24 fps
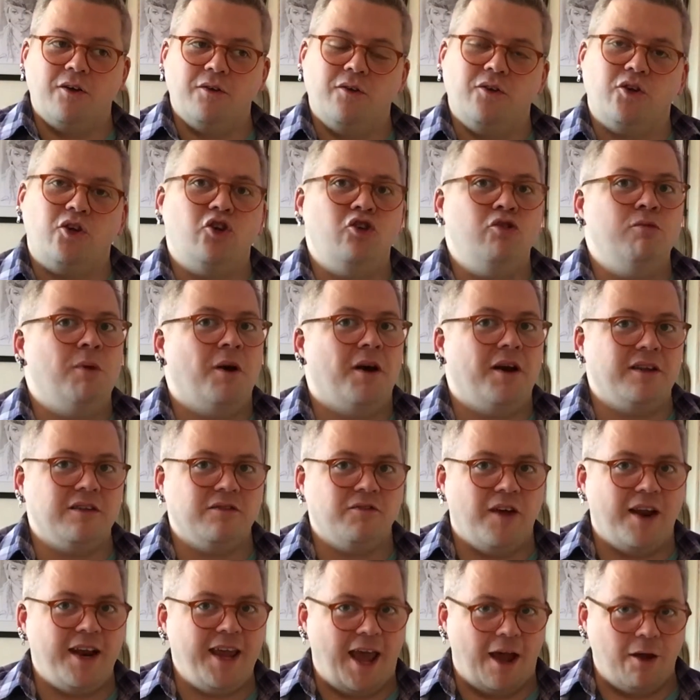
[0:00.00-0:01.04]
humour is
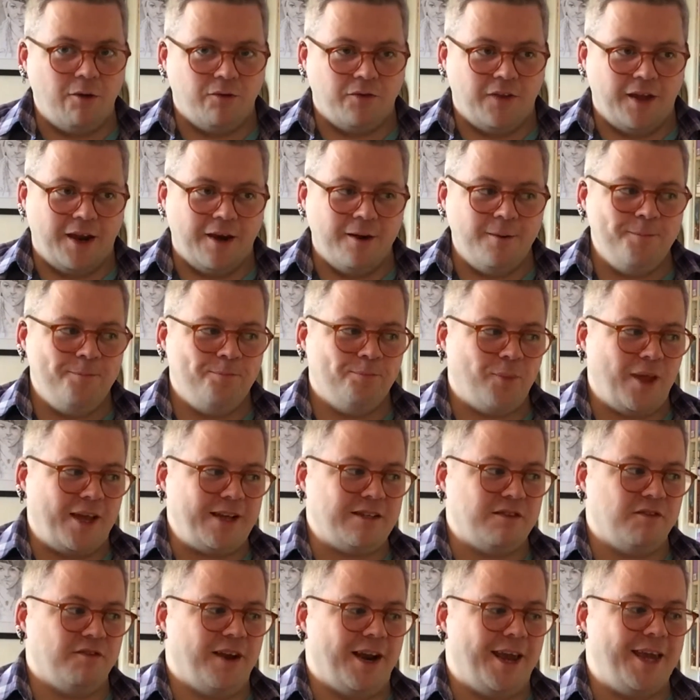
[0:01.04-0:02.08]
very out there.
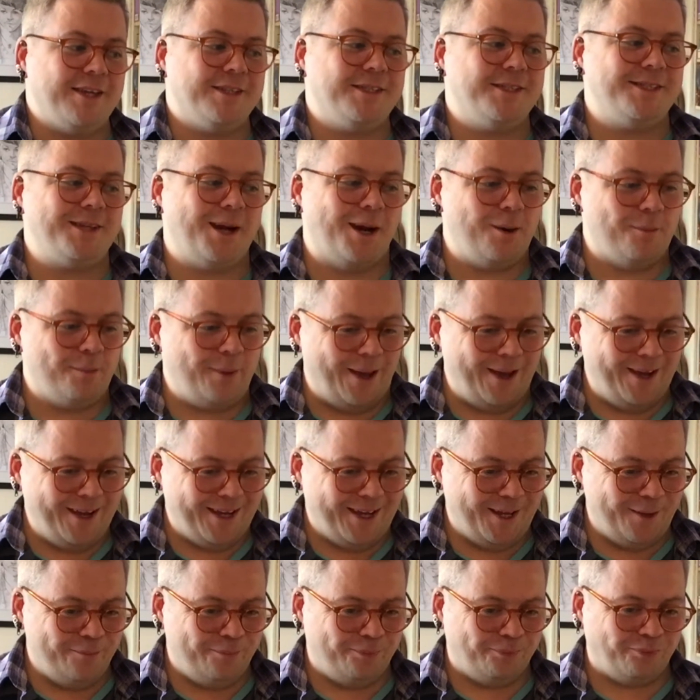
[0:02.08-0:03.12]
It's very acerbic.
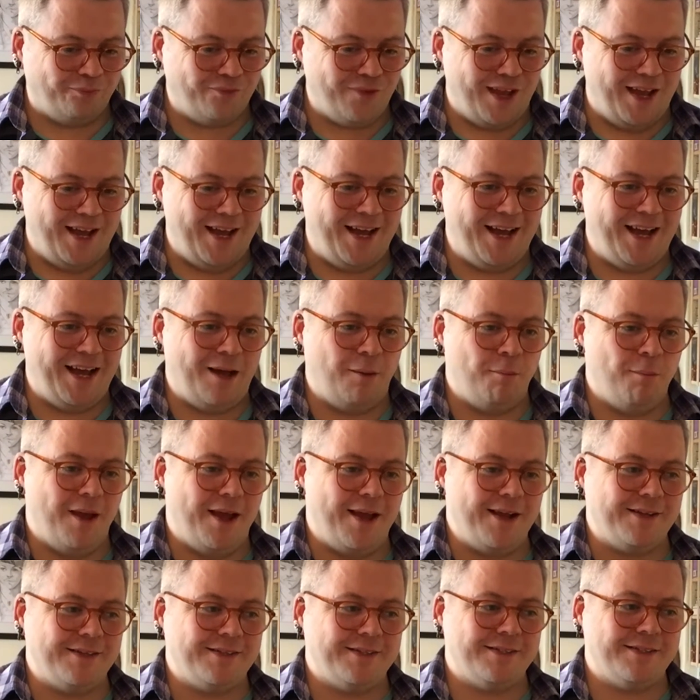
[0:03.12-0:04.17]

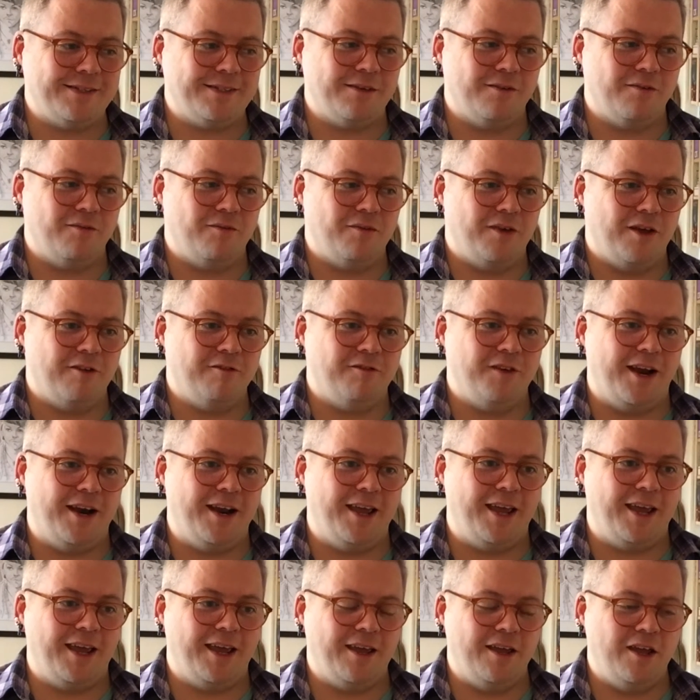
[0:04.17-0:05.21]
It's
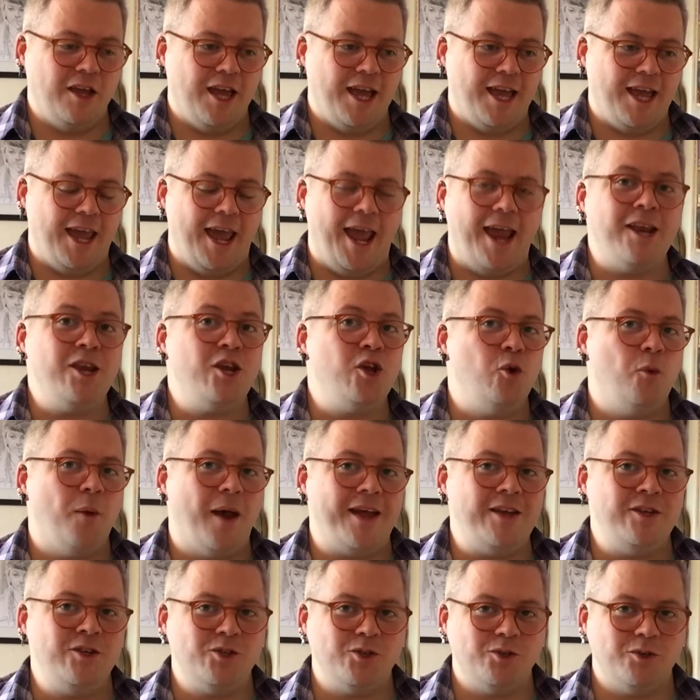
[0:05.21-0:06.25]
very
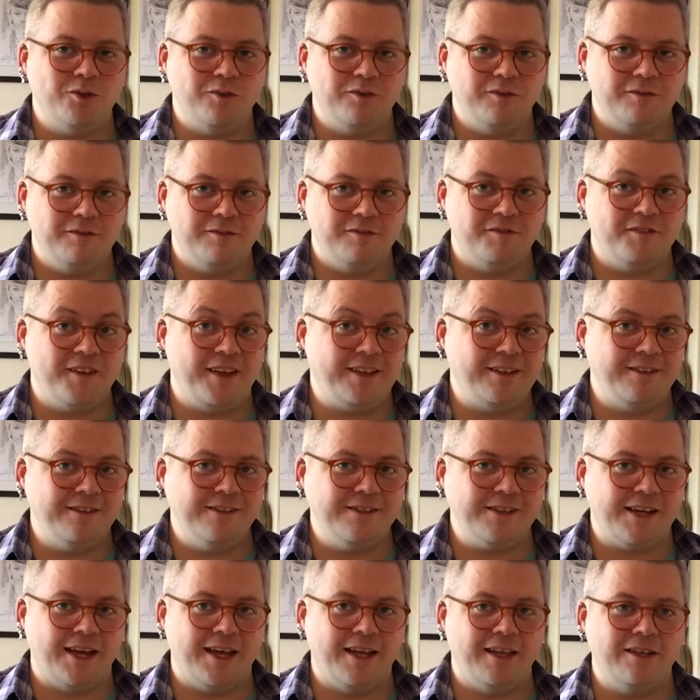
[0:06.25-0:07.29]

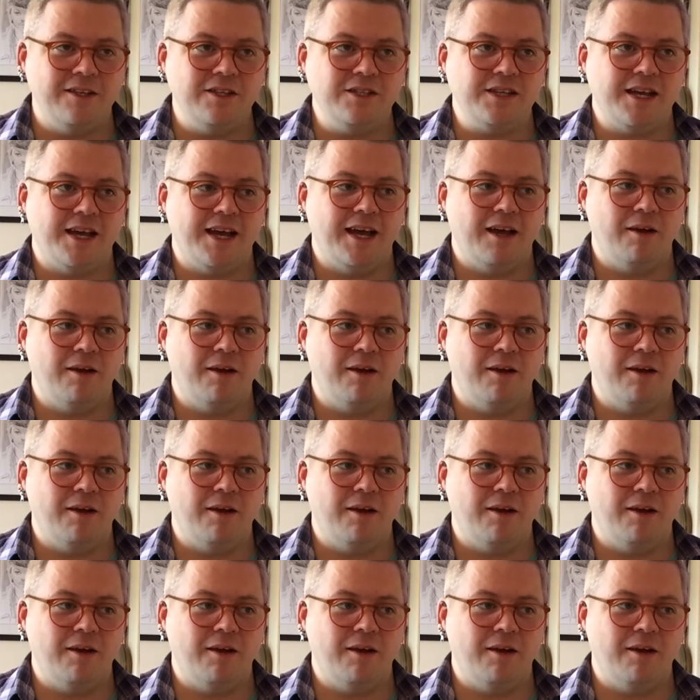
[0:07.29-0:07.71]
innuendo-filled and